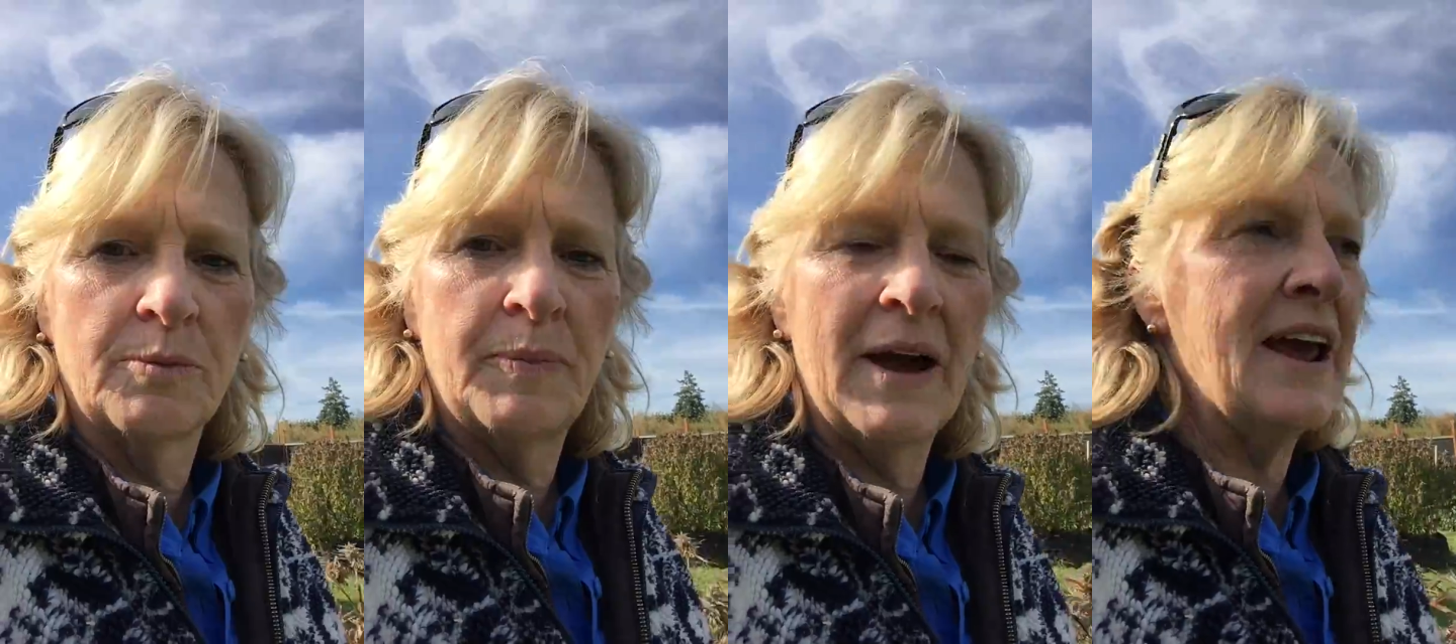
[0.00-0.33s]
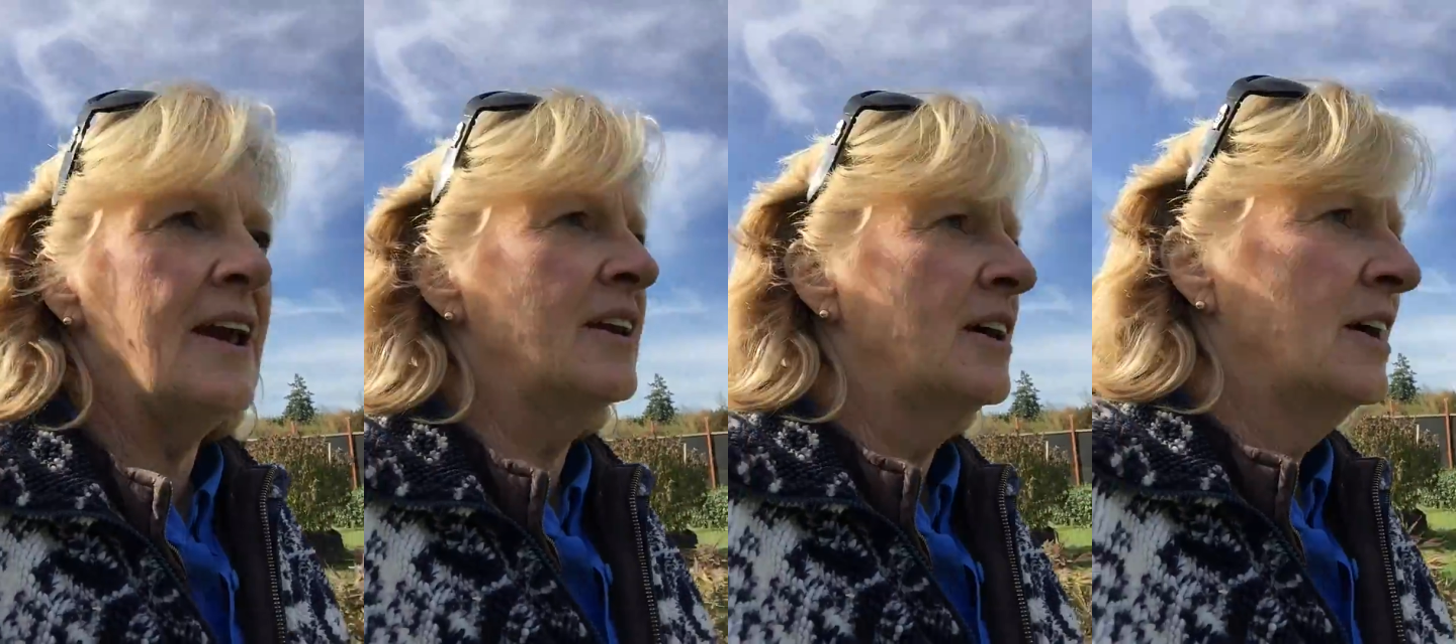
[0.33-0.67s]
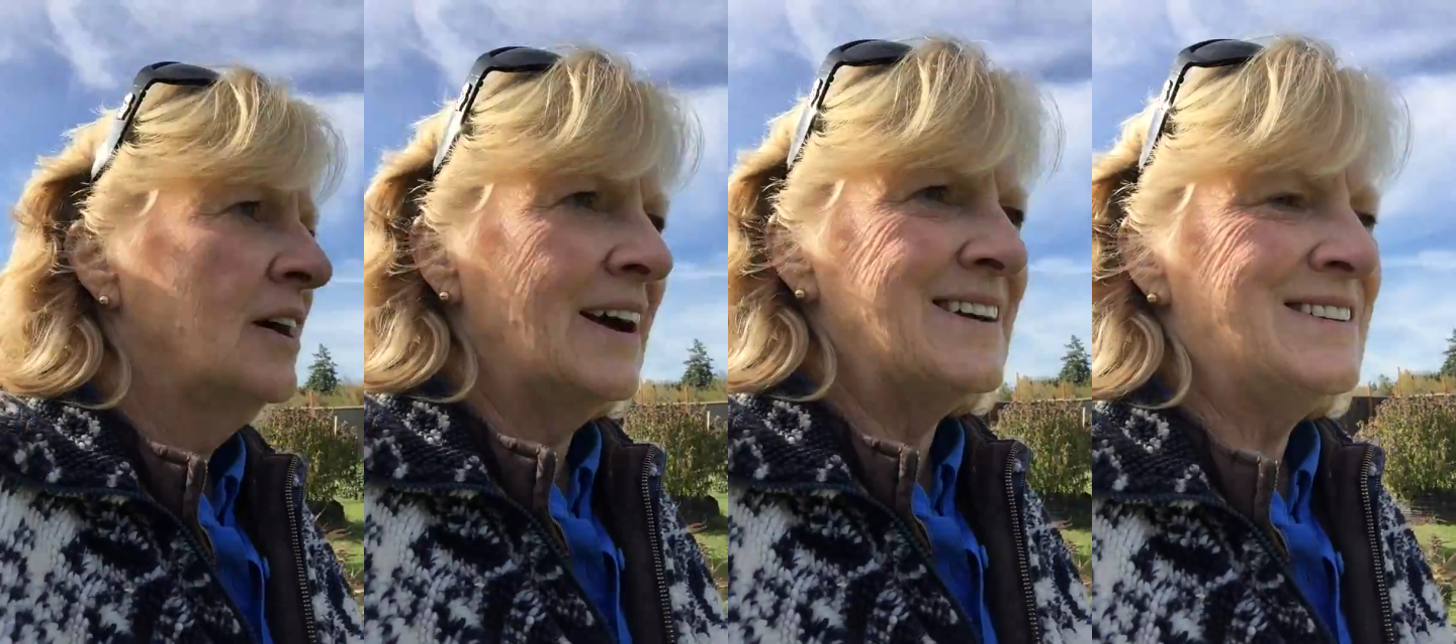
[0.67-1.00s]
with pain.
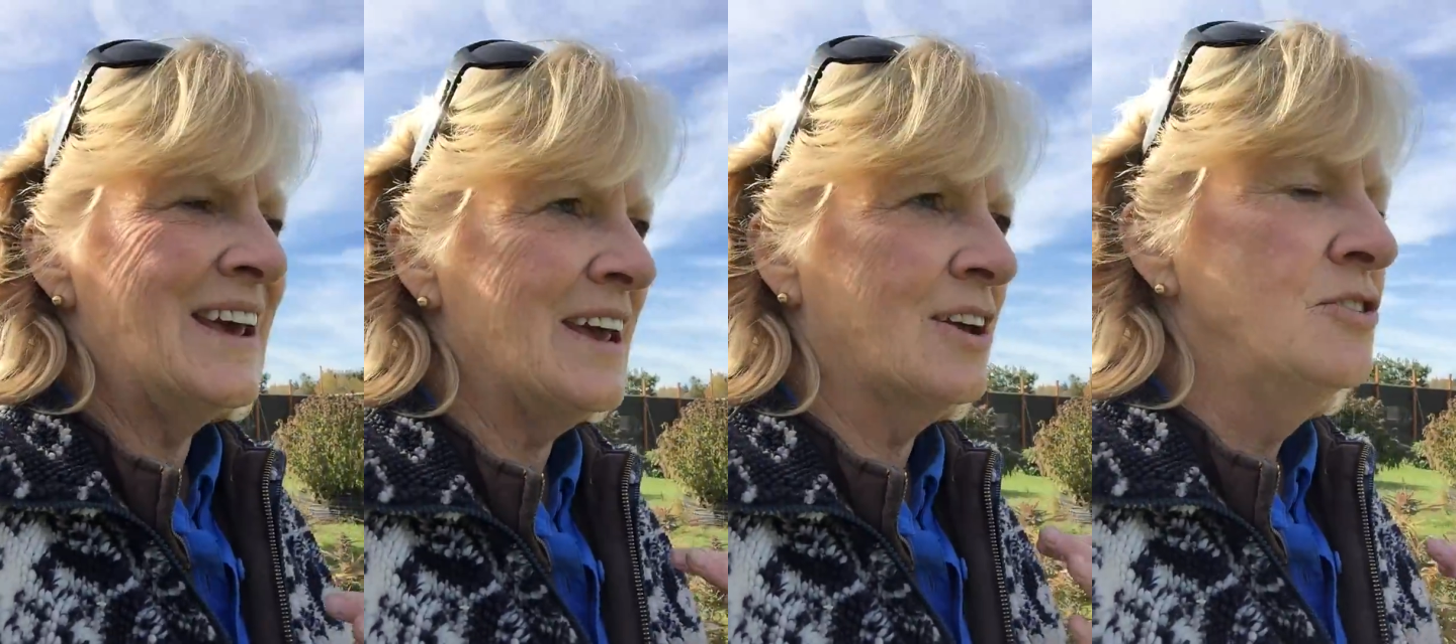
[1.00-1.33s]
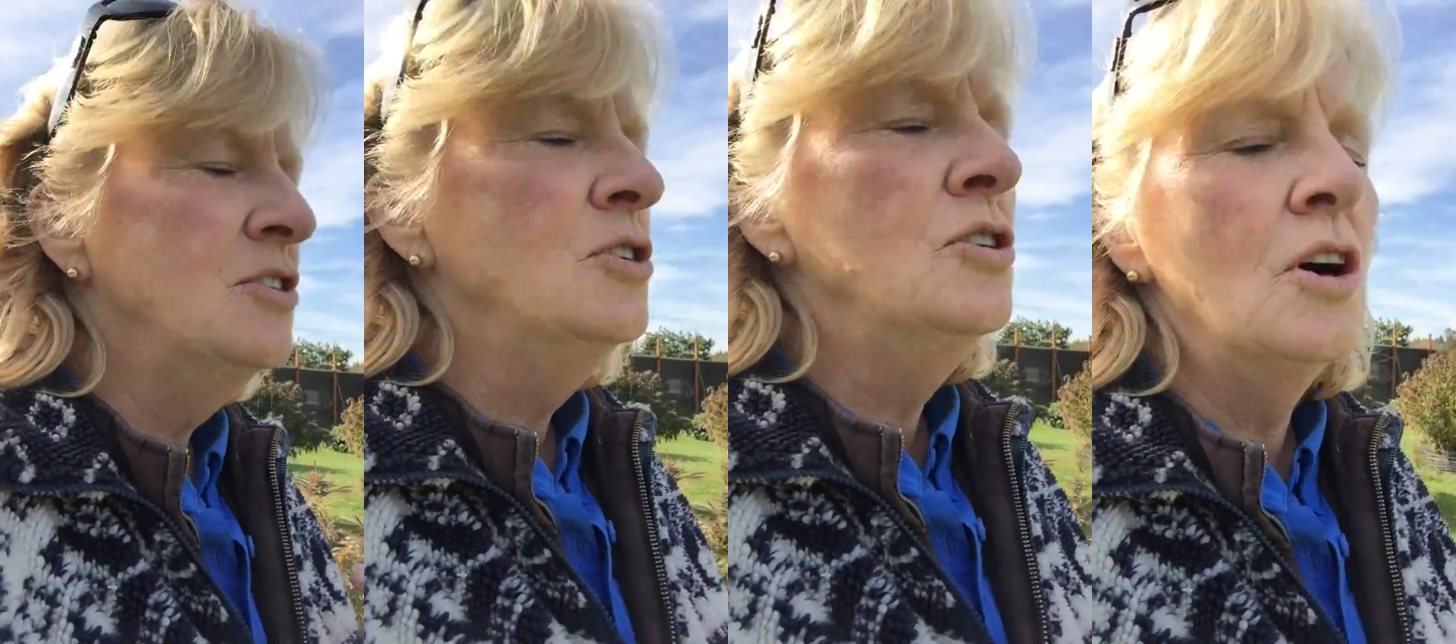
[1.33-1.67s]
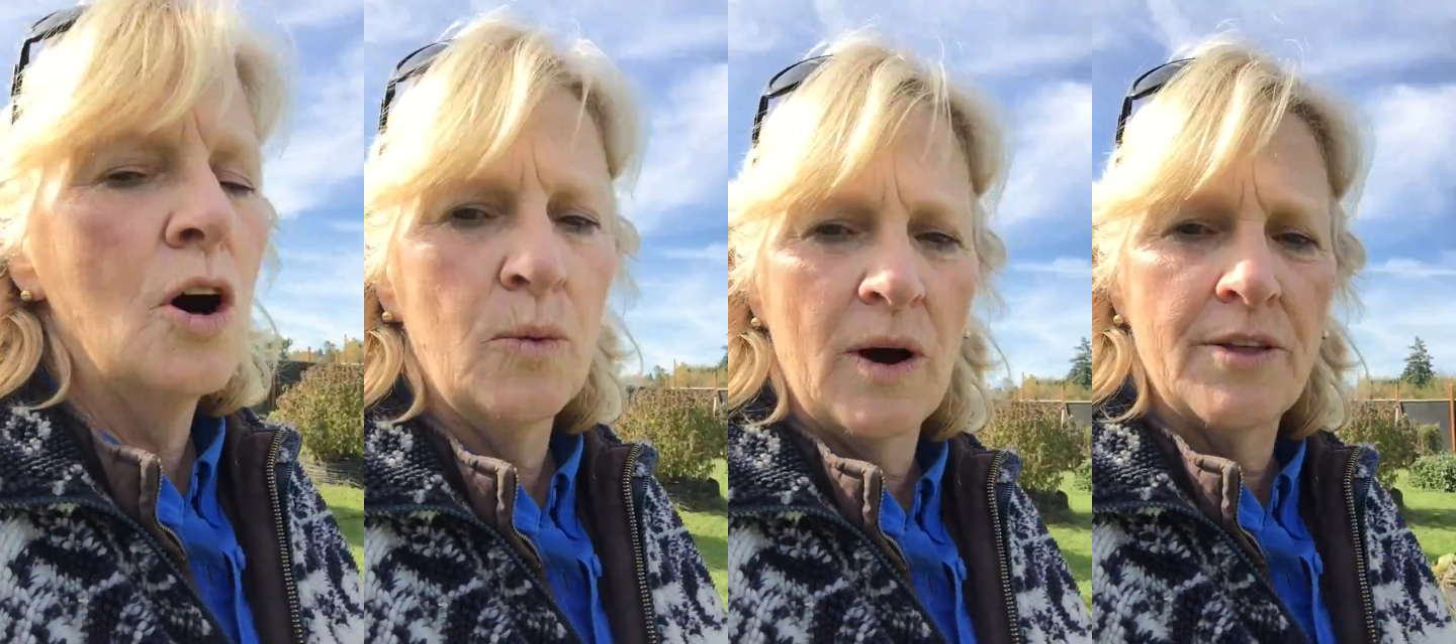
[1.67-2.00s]
I take
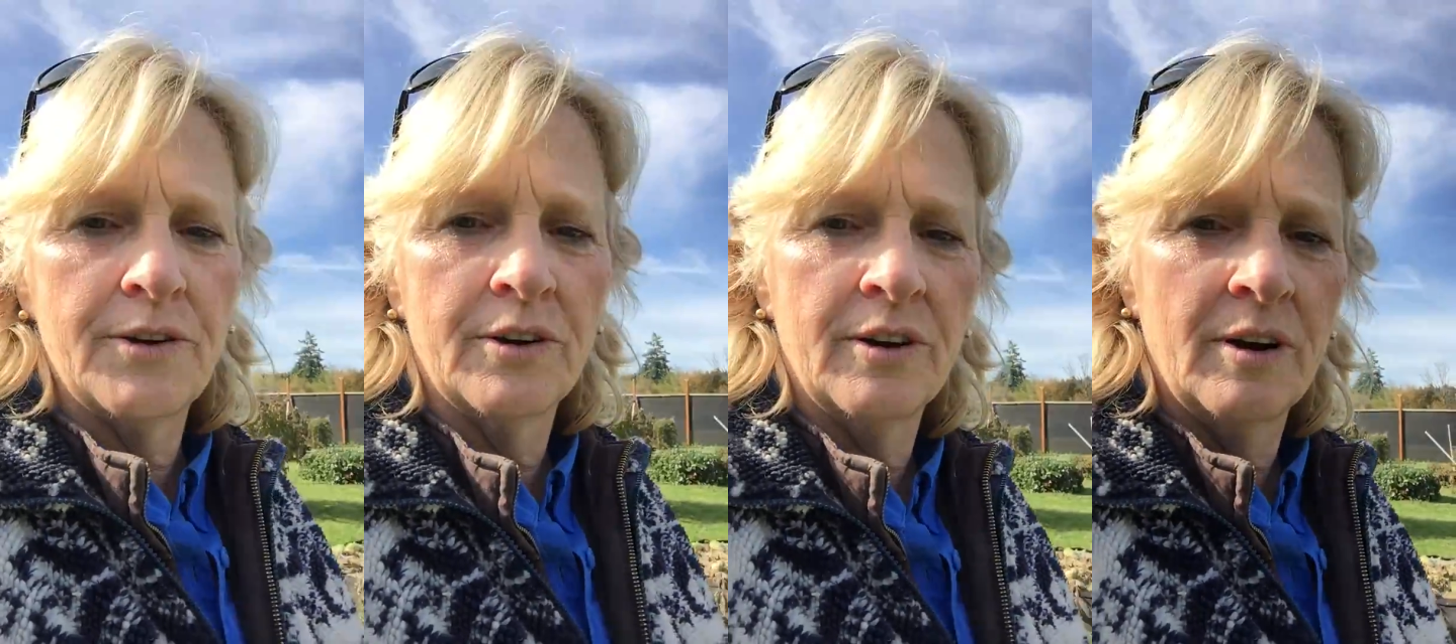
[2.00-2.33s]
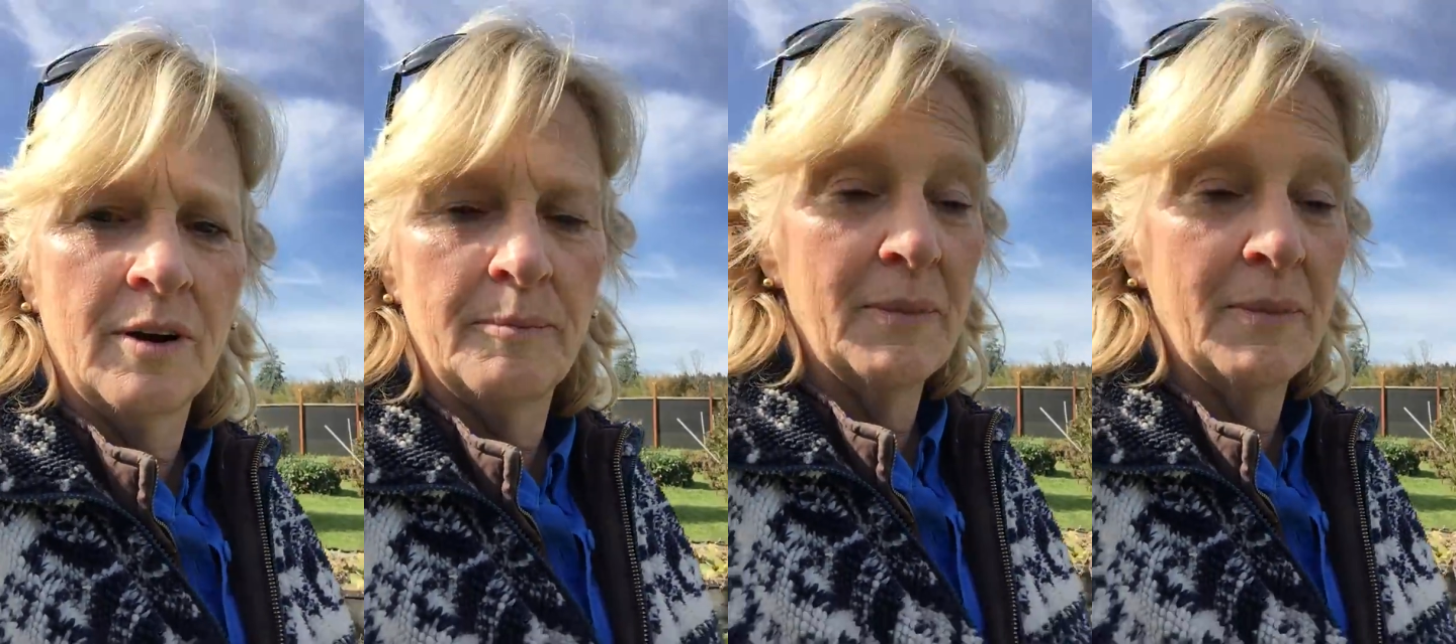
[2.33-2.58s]
no other